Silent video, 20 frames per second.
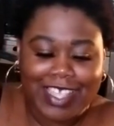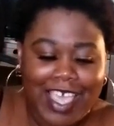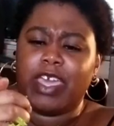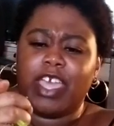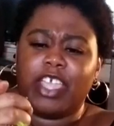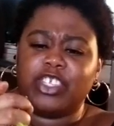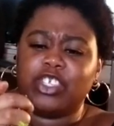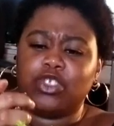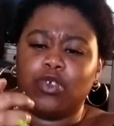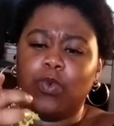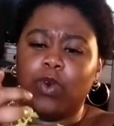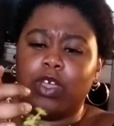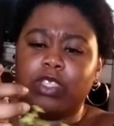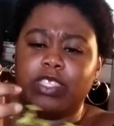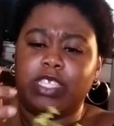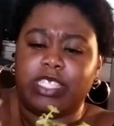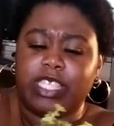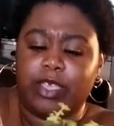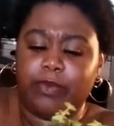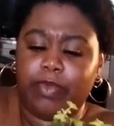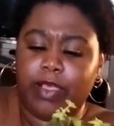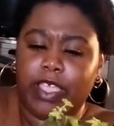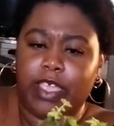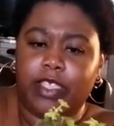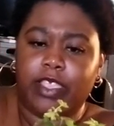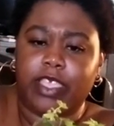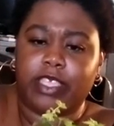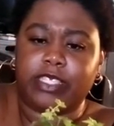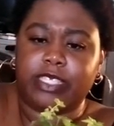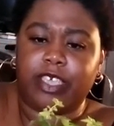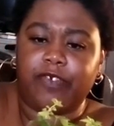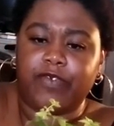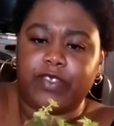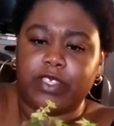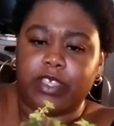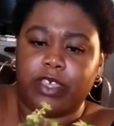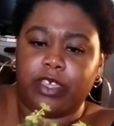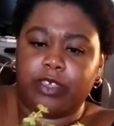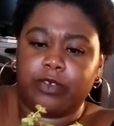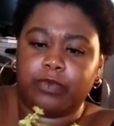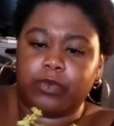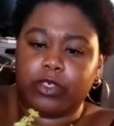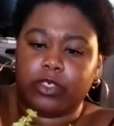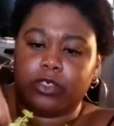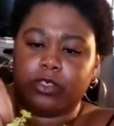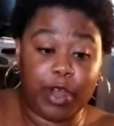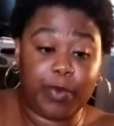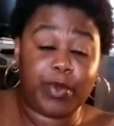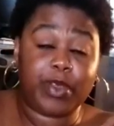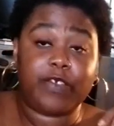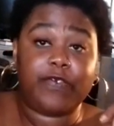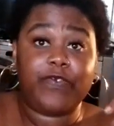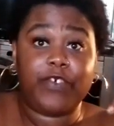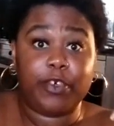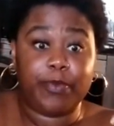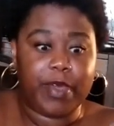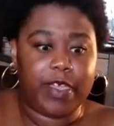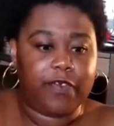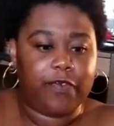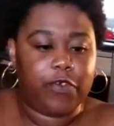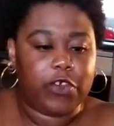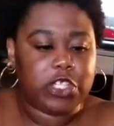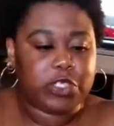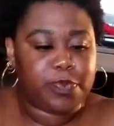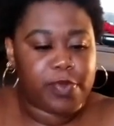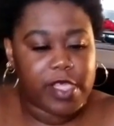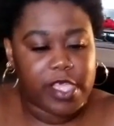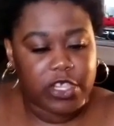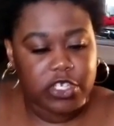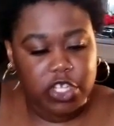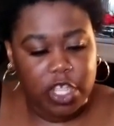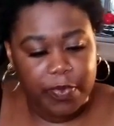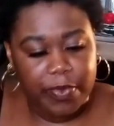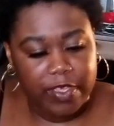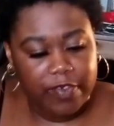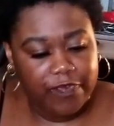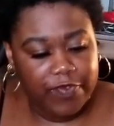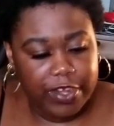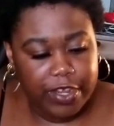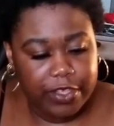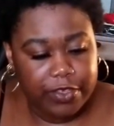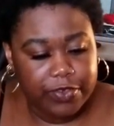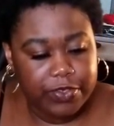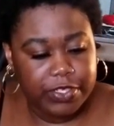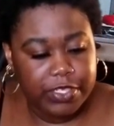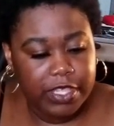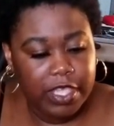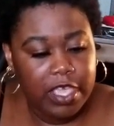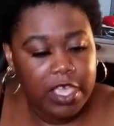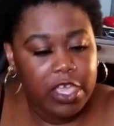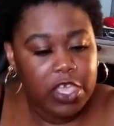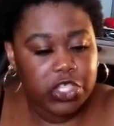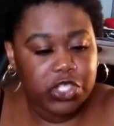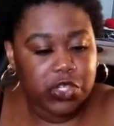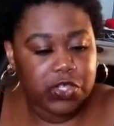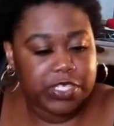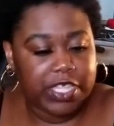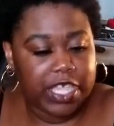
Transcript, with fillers: I just don't want the same plant like seven times. I'm gonna film my first plant shopping videos. So